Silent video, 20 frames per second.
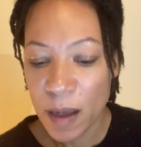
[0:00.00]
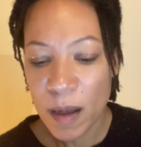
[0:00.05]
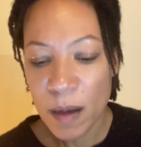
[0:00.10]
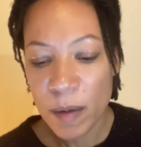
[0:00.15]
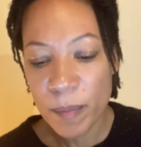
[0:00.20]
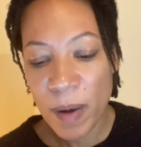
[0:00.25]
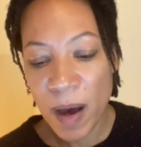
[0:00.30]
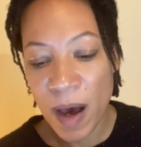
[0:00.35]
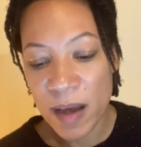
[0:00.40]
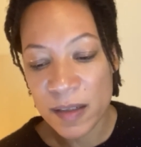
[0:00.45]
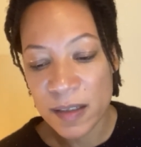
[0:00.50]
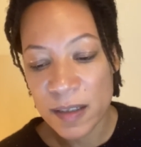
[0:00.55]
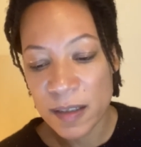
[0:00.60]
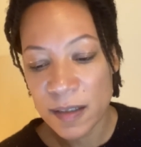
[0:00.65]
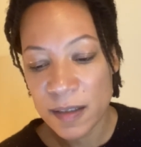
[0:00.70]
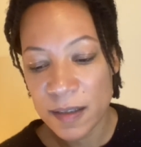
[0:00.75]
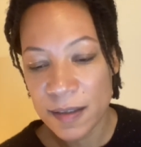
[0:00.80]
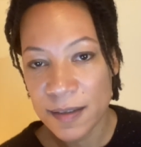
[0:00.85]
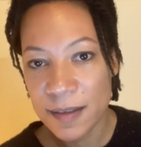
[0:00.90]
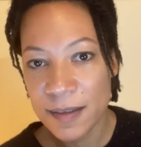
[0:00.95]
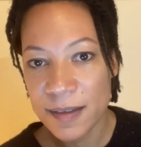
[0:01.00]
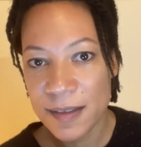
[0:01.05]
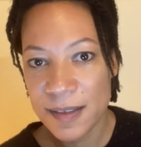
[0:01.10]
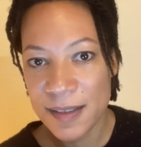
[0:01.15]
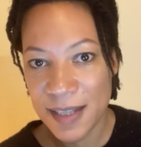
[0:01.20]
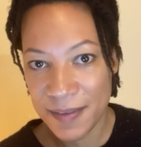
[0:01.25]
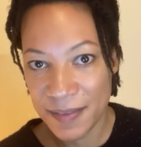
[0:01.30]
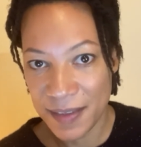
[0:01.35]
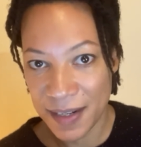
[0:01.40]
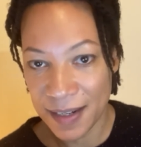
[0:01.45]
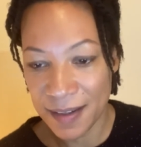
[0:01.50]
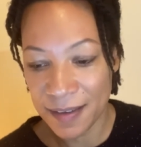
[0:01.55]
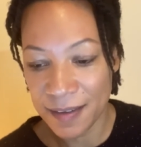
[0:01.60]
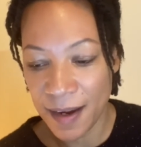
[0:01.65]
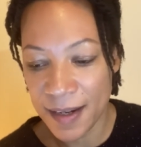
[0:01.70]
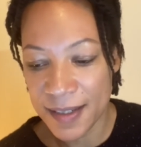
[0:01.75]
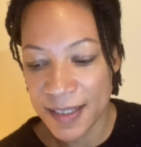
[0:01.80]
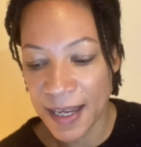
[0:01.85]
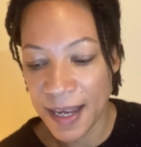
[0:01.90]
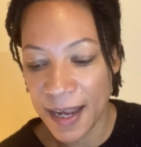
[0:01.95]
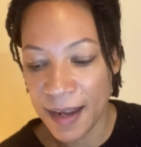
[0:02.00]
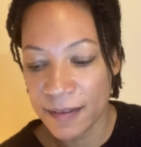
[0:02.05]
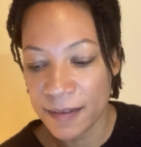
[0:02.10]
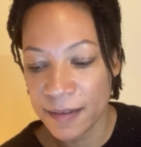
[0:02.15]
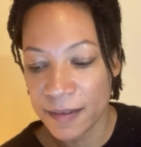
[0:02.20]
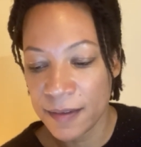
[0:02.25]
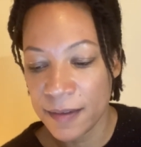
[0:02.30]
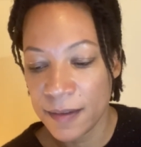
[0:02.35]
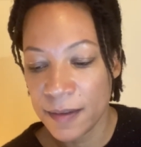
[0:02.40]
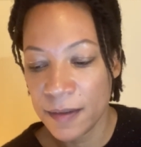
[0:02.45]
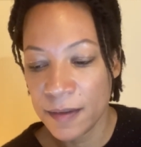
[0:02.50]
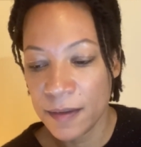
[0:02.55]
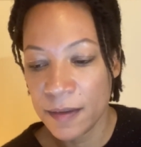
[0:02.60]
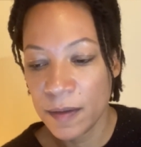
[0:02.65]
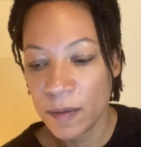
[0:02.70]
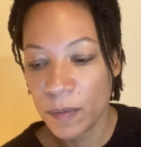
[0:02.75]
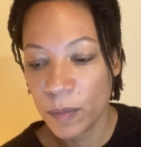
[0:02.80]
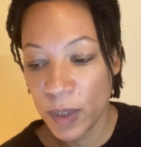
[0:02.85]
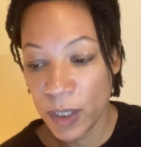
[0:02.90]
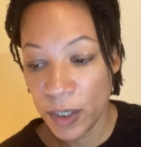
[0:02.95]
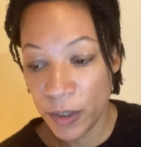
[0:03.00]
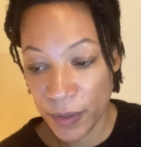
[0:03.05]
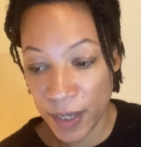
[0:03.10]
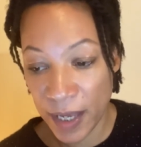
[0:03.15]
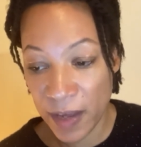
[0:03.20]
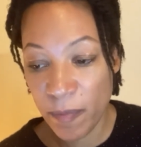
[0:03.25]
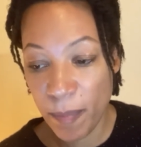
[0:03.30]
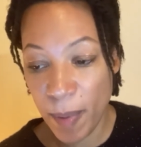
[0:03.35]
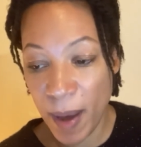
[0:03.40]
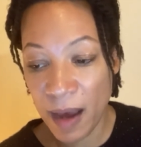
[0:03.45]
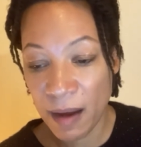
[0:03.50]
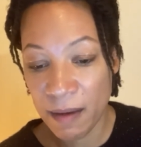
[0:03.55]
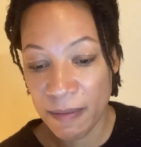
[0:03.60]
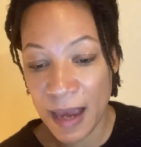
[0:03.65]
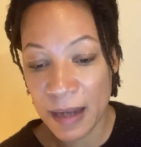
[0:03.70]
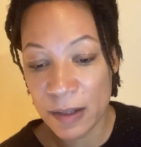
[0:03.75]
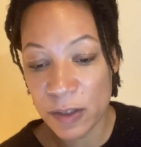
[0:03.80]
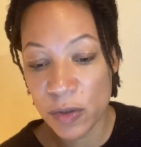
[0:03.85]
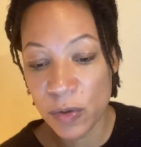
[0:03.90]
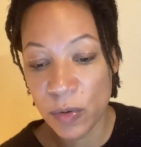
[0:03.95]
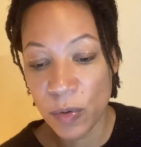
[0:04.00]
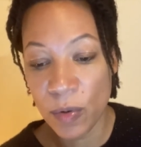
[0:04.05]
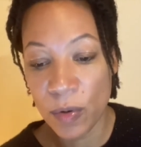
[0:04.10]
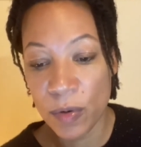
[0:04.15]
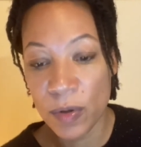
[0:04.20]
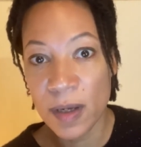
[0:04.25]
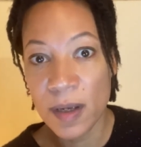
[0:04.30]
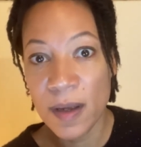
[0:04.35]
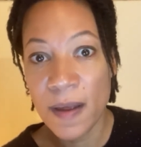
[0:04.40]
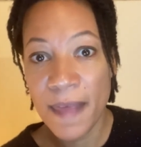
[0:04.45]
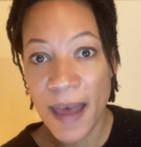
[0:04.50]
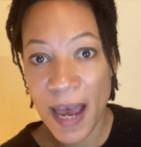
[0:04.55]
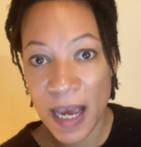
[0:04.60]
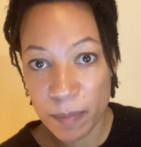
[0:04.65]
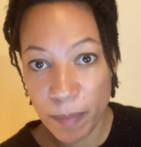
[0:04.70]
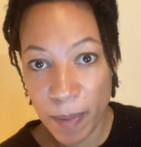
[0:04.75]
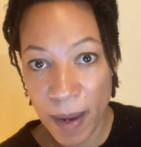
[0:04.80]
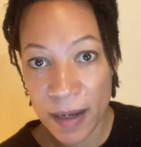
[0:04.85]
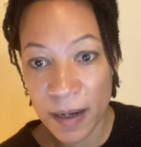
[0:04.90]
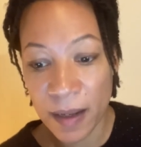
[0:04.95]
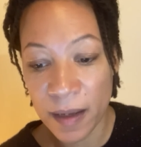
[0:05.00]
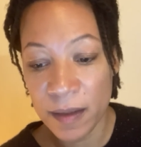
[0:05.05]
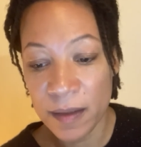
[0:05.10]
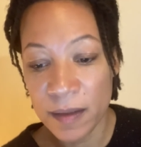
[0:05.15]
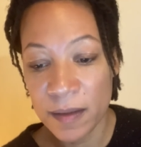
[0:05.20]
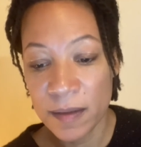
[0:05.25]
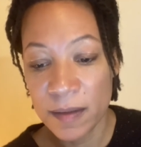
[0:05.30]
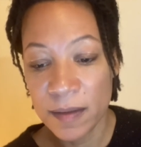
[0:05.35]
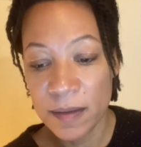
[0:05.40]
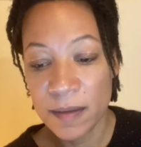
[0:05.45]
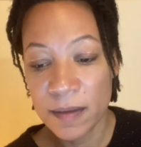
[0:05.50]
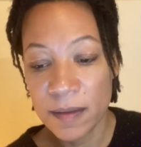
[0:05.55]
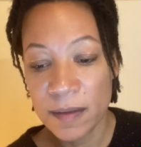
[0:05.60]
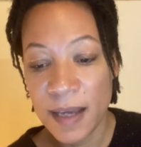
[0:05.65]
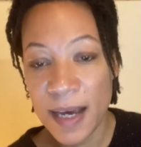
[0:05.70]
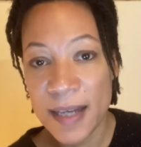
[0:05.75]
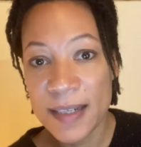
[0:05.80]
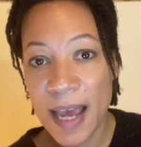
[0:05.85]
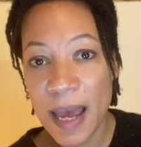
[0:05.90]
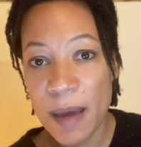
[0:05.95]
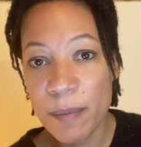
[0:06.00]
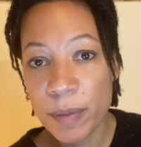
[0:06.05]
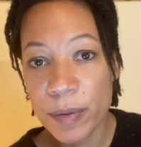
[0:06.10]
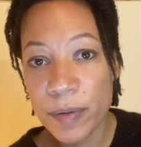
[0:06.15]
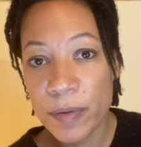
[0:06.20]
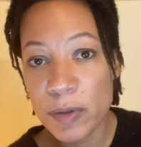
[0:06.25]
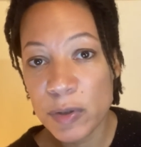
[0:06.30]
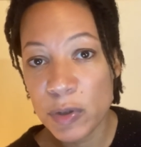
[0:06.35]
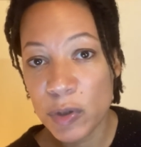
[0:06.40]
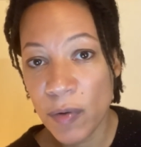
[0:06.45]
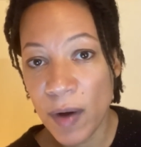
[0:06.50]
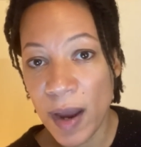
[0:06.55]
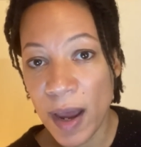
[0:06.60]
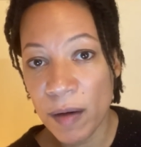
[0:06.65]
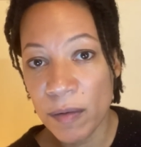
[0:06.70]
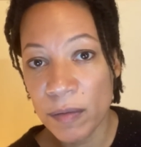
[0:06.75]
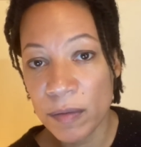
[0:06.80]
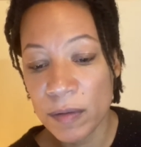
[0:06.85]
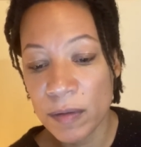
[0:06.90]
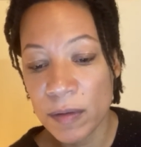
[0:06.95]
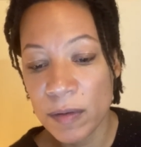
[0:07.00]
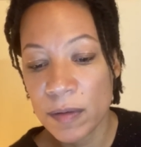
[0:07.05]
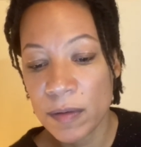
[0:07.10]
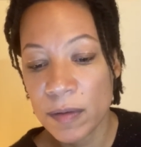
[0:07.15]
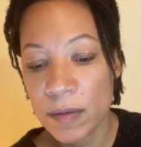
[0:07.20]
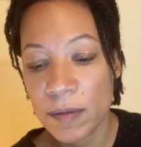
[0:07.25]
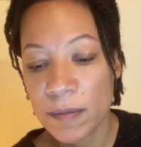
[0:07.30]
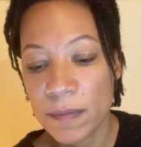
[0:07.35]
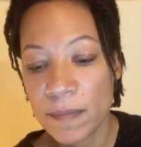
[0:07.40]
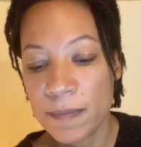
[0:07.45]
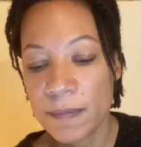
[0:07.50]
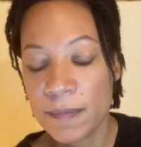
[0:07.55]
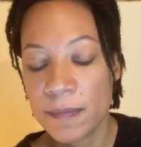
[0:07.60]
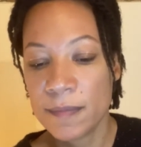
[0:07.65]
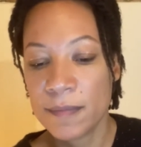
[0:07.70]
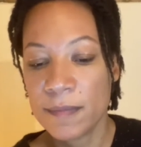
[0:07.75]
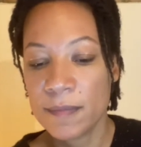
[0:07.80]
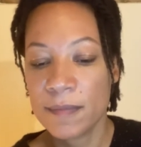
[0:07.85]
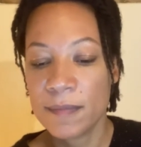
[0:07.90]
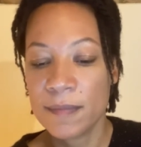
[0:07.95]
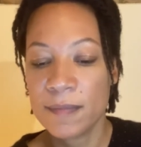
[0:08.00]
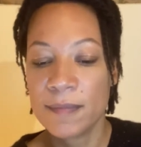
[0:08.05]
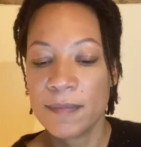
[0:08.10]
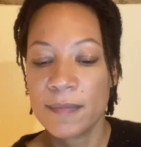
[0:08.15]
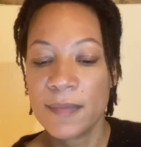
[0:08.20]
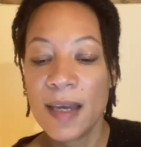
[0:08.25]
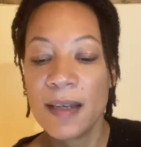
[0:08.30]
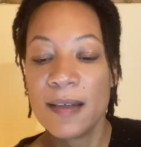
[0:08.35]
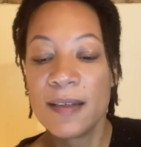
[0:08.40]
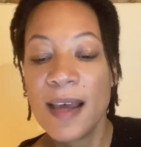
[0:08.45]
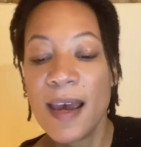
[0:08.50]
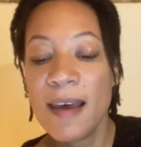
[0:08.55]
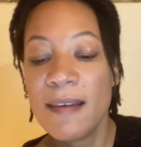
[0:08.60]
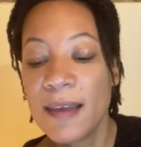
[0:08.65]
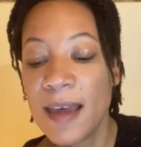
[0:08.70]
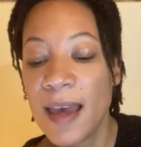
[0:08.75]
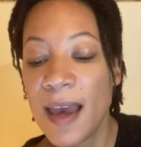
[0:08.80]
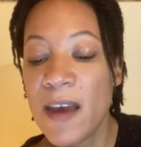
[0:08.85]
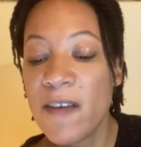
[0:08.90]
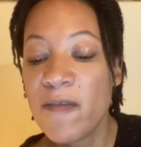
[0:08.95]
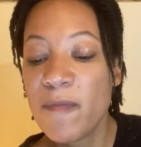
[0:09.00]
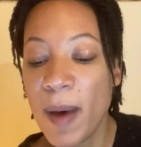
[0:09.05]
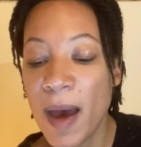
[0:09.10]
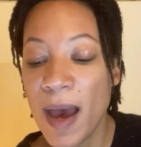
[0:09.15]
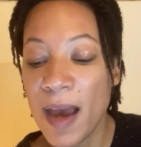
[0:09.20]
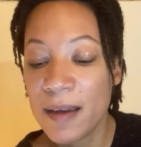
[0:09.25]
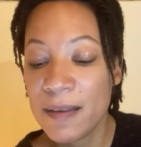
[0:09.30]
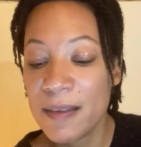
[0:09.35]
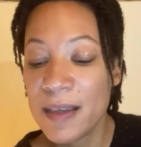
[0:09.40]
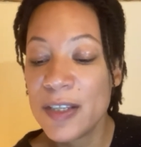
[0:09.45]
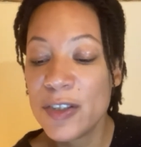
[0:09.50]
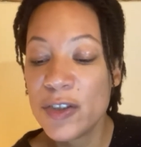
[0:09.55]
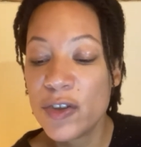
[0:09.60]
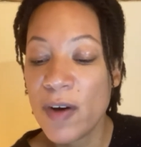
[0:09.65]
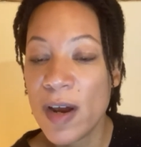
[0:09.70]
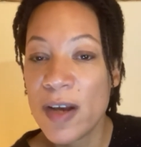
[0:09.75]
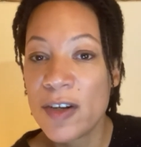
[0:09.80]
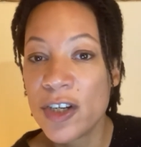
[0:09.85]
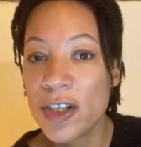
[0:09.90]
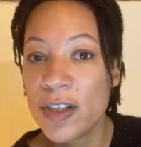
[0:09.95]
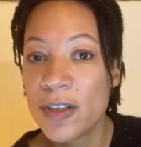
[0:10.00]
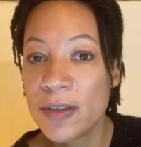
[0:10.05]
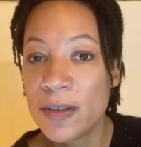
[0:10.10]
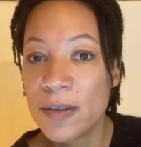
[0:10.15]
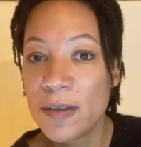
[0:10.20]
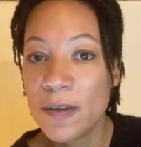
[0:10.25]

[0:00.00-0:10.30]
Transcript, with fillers: But, said the little nightingale, will you give back that sword? that banner, that emperor's crown. And death gave back these treasures